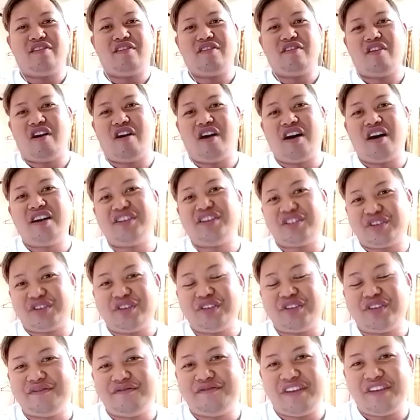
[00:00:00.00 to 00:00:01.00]
on a certain
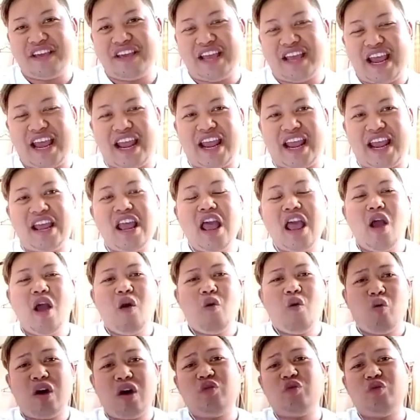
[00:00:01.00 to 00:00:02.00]
VA,
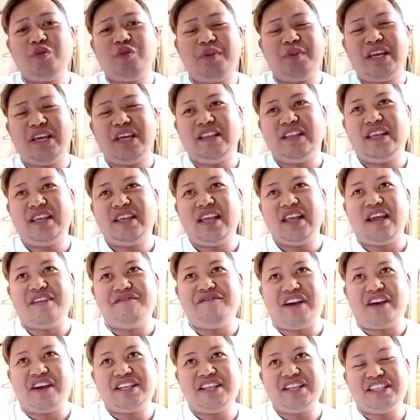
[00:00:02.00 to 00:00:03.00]
what would be the
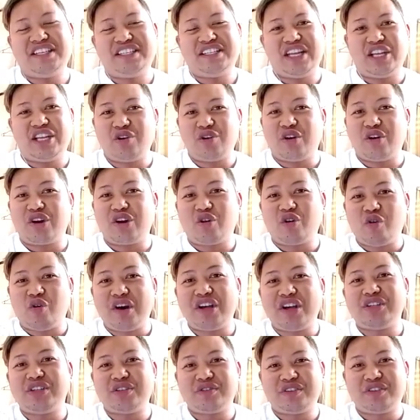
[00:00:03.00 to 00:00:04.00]
advices that you're going
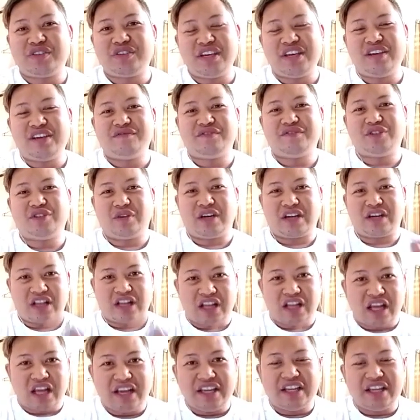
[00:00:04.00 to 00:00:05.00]
to give to a
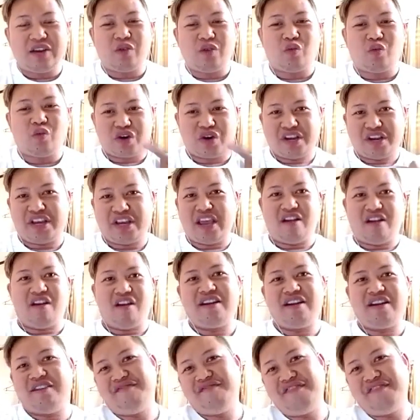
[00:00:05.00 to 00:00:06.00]
client working on a
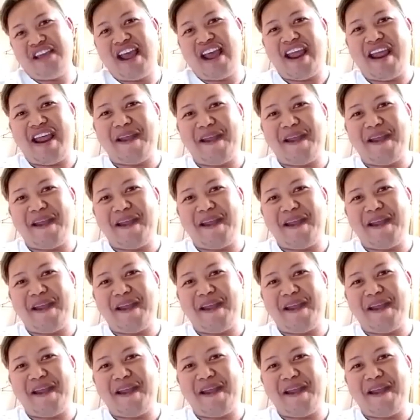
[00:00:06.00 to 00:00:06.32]
VA?